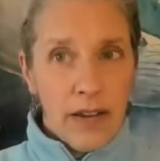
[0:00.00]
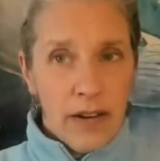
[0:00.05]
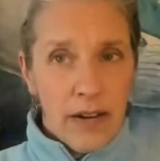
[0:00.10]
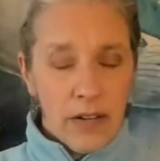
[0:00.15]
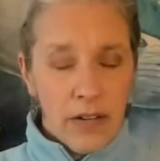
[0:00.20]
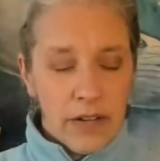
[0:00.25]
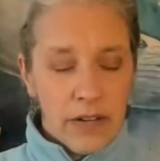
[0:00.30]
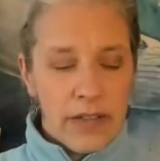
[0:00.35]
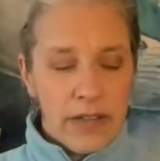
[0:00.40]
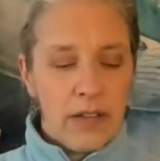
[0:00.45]

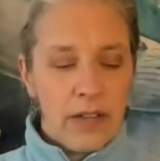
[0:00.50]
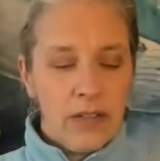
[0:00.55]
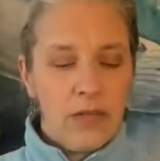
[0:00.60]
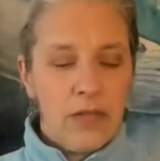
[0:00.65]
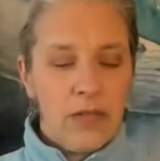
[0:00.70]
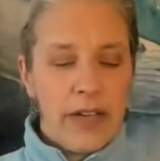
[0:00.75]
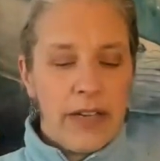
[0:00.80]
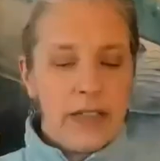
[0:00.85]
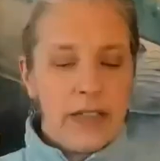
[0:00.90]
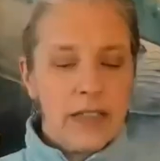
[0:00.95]
area,
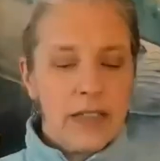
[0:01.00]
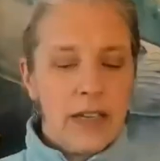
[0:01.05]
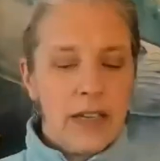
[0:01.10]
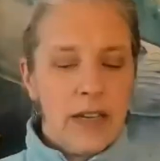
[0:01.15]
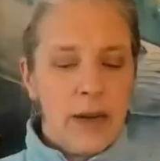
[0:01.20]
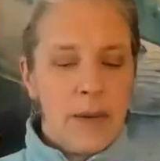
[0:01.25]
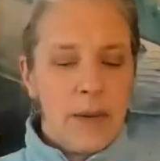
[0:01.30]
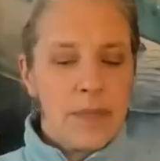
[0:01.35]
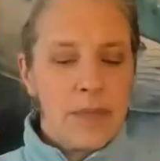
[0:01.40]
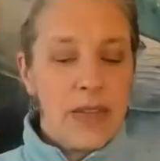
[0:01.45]
right?
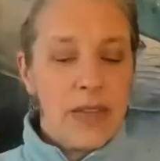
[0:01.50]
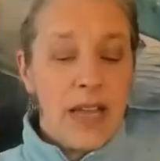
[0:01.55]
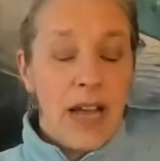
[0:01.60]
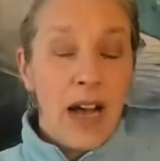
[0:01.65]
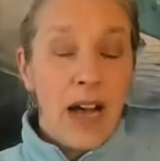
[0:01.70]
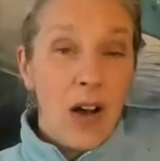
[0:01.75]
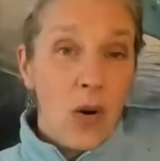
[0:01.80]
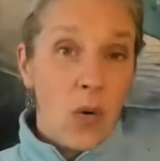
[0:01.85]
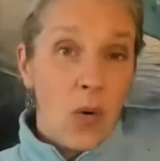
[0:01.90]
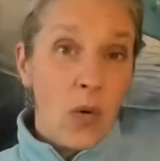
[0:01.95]

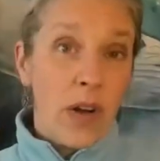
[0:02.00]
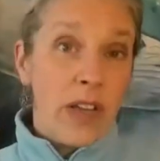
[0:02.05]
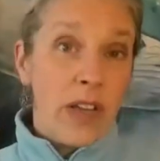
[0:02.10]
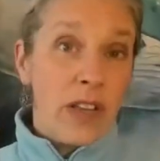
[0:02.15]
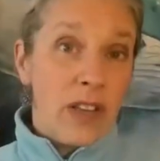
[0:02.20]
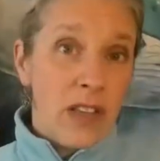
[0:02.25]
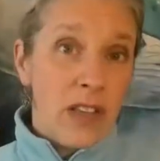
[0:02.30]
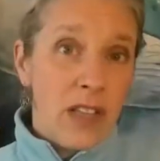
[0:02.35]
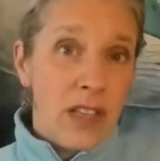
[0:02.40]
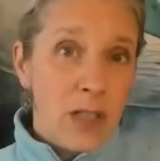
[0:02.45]
Now
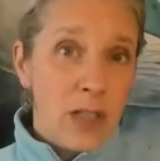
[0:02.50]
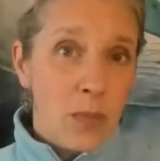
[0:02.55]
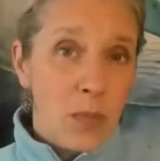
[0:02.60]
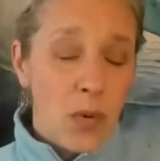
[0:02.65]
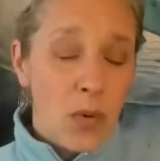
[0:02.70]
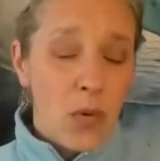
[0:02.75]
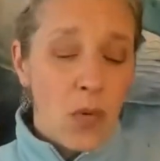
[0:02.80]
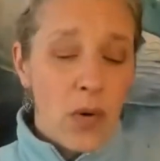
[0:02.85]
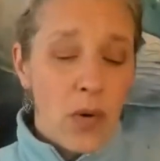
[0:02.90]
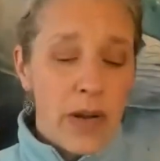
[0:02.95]
at this
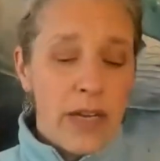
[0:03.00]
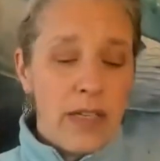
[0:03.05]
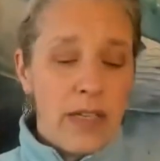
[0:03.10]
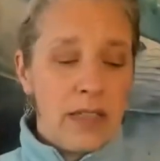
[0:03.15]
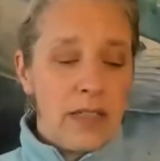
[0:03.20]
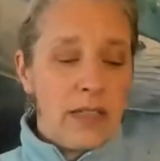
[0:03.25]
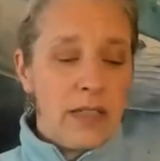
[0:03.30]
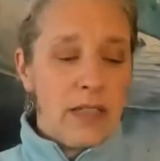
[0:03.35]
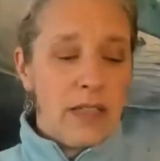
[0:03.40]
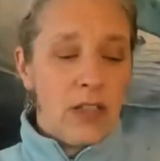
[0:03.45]

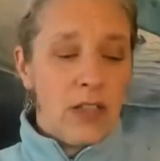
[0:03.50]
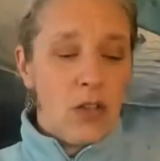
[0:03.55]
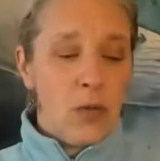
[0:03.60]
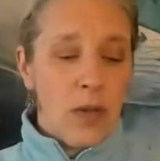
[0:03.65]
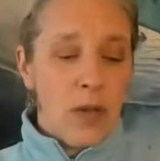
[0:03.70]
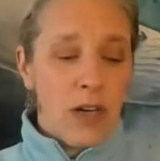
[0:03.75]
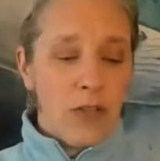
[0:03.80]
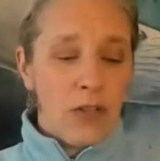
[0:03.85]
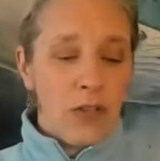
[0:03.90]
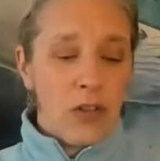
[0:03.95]
point in
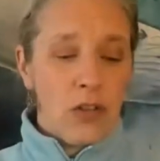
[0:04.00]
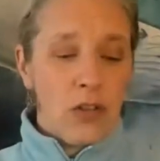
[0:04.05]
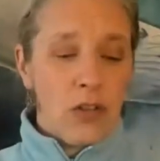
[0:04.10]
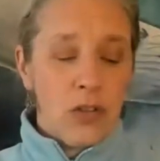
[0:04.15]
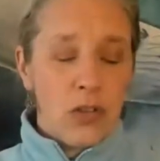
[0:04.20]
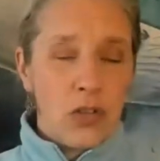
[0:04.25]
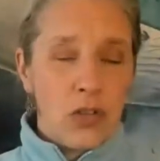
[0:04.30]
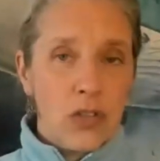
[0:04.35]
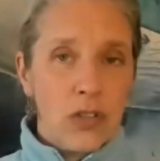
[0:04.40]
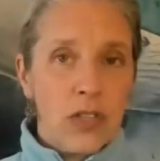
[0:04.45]
human
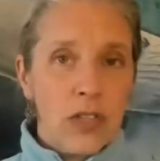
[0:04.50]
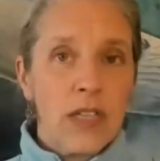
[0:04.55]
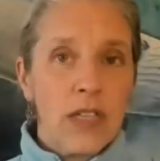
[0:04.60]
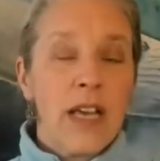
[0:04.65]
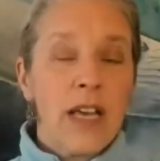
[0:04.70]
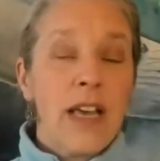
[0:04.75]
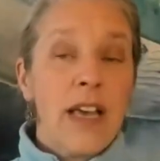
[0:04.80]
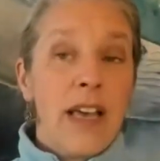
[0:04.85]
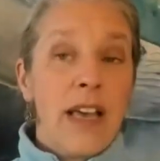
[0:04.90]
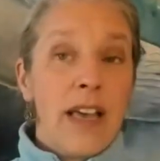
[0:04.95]

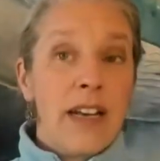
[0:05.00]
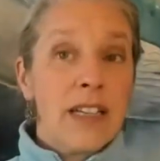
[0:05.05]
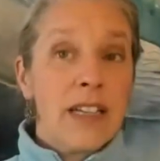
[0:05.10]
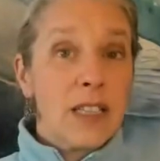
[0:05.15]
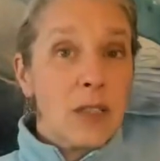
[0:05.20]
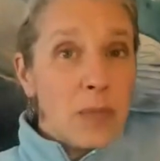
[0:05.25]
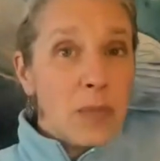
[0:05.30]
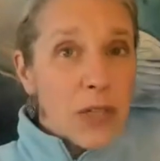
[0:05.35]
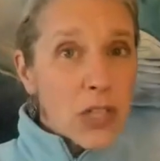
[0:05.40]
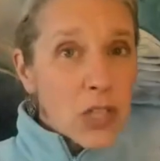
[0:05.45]
evolution, and
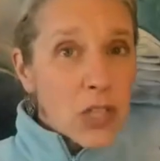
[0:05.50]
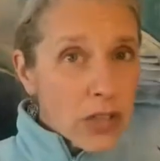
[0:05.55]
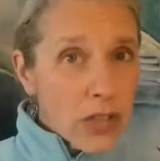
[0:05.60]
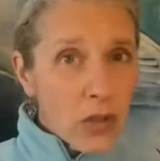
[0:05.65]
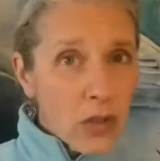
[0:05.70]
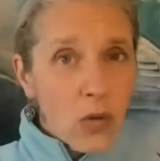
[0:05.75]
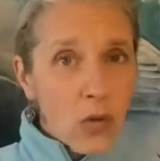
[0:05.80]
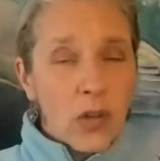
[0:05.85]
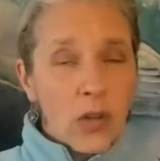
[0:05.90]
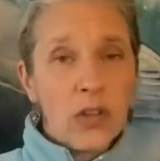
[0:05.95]

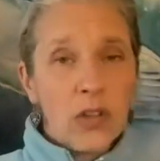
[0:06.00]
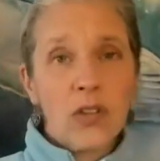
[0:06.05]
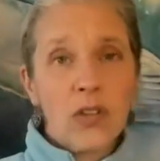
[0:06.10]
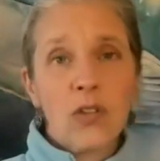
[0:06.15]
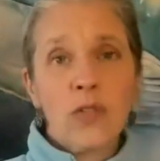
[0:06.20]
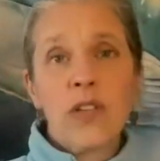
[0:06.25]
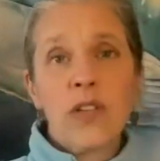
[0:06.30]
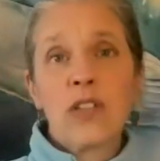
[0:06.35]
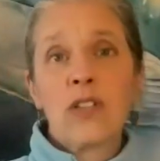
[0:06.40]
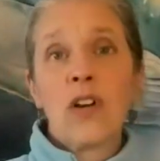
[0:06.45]
especially in order
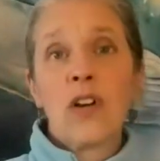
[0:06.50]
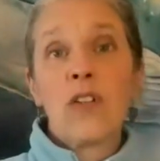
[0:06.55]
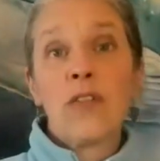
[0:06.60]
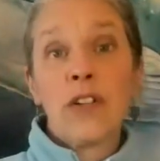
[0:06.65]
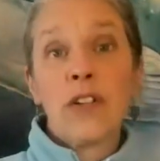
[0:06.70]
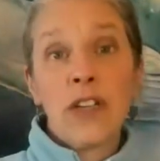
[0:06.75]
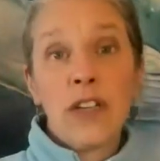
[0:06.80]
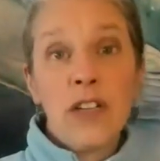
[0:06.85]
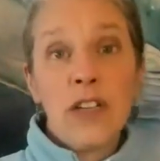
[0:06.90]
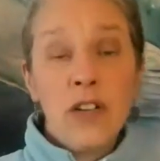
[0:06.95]
to
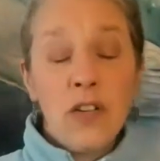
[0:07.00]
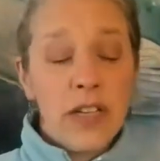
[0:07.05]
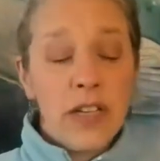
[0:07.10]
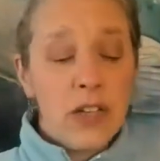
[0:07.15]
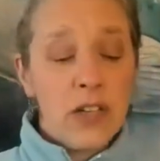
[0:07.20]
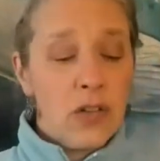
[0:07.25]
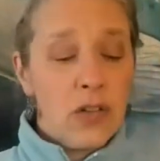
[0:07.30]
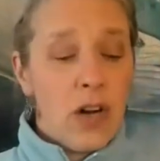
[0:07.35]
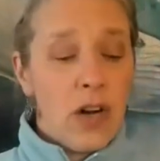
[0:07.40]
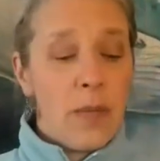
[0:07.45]
resolve and heal
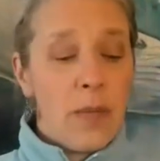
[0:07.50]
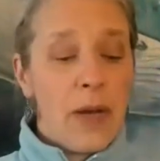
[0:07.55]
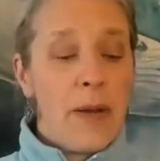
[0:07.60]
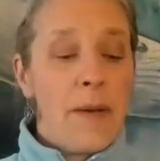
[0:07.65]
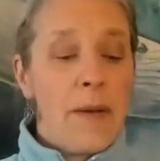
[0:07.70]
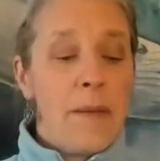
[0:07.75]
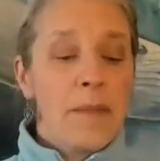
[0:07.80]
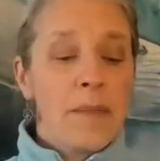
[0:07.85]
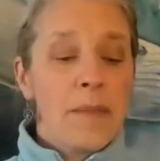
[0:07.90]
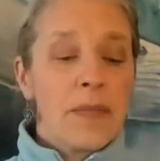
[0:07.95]
that
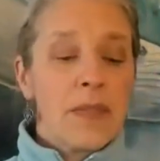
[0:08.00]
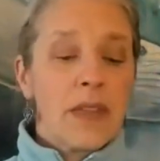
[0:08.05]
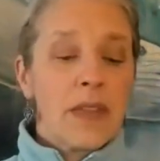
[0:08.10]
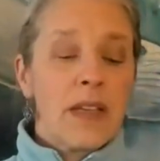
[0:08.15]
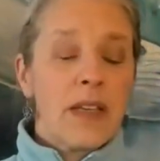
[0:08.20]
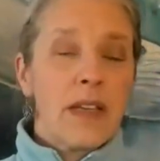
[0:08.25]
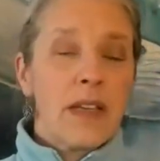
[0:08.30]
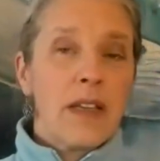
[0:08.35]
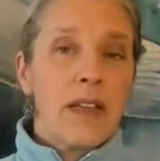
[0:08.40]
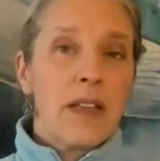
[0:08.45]
trauma,
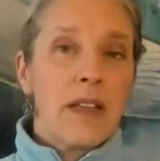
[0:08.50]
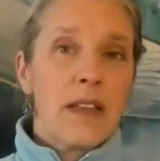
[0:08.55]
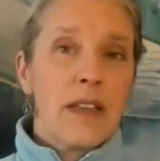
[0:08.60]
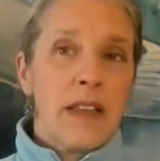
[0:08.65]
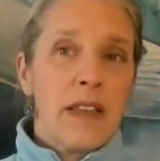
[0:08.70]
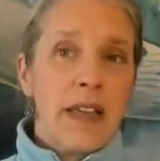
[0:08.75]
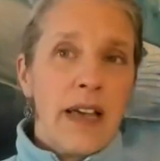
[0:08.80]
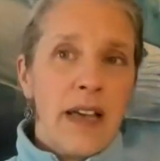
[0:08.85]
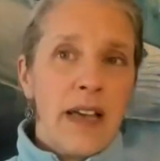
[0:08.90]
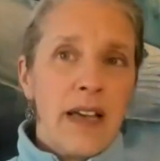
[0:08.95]

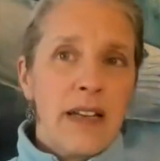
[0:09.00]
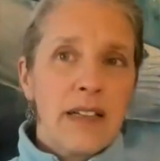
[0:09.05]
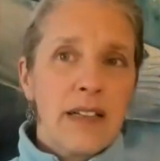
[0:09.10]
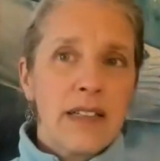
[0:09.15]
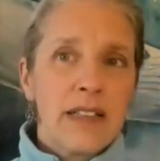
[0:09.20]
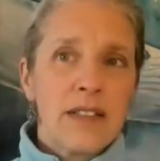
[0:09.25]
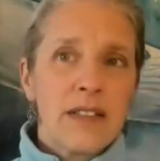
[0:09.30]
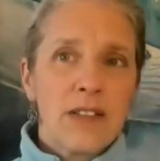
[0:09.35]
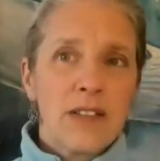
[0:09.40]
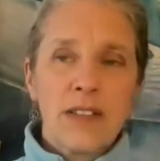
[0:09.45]

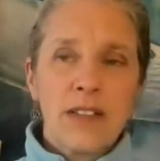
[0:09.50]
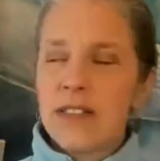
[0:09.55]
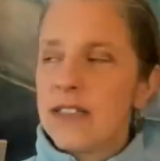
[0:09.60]
that